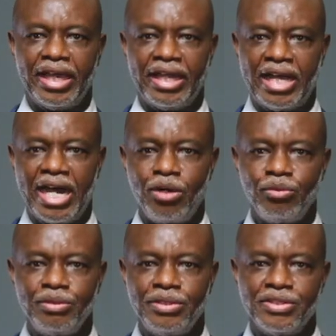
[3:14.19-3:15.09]
and
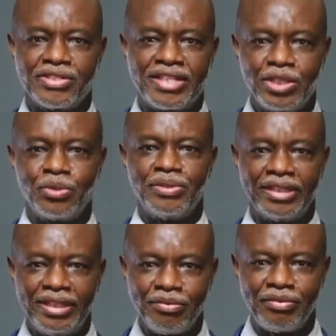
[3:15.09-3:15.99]
now set to
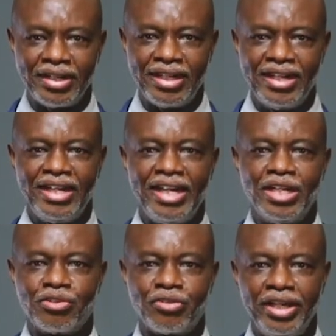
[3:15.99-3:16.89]
deliver
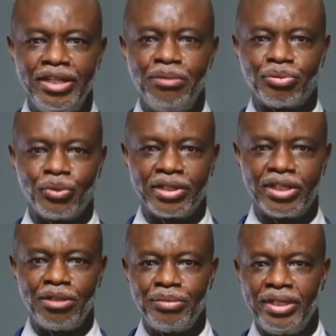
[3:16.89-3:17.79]
a training
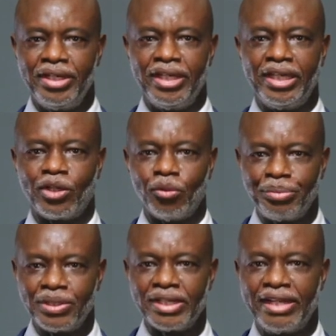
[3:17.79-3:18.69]
program in
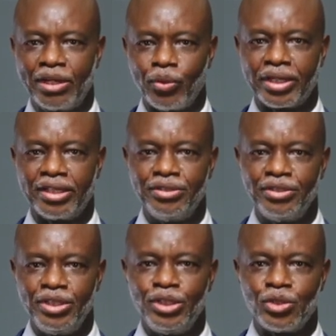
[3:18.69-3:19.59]
computer
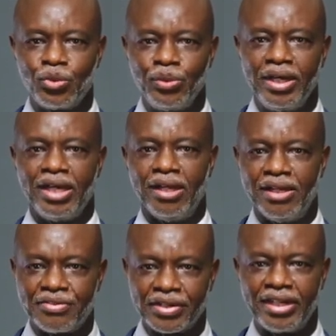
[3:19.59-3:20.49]
networking to
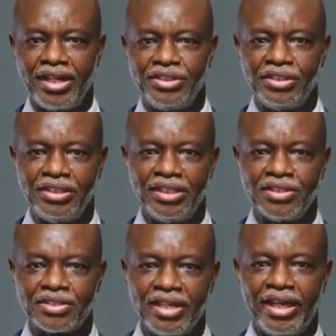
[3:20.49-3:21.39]
electrical
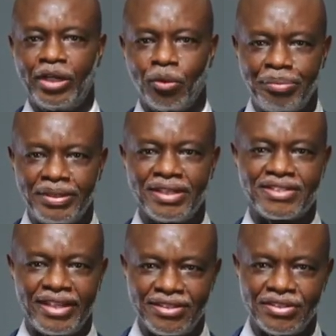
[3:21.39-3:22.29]
engineers and computer
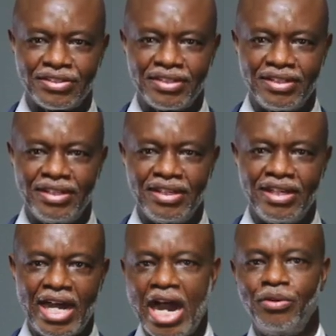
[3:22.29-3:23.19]
scientists.
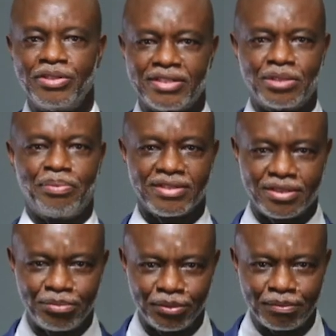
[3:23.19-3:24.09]
How is this
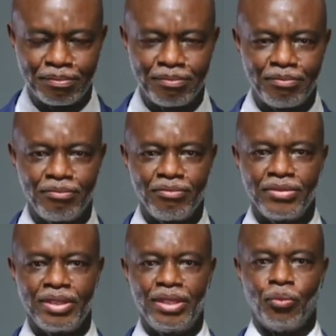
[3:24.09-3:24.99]
possible?
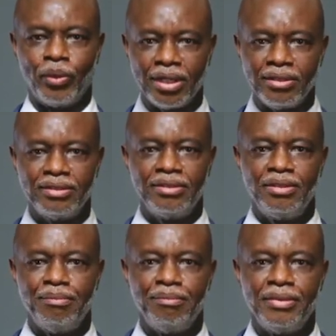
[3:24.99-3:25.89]
Well,
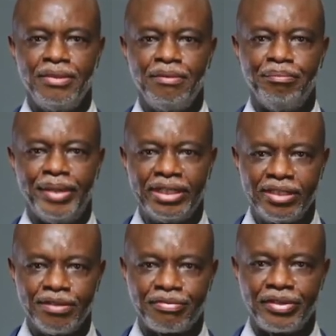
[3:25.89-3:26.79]
my
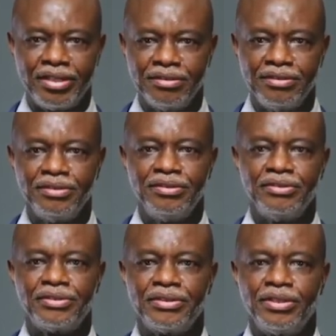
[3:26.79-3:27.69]
dear friends
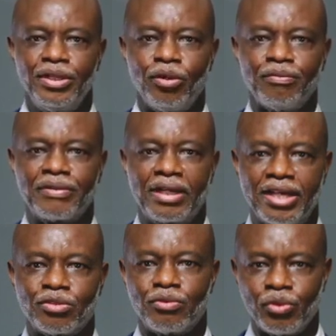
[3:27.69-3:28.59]
of
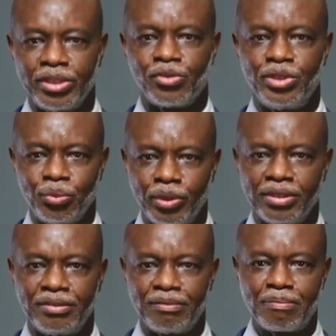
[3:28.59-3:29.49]
Class of
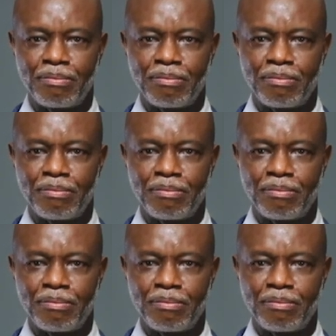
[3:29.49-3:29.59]
2021,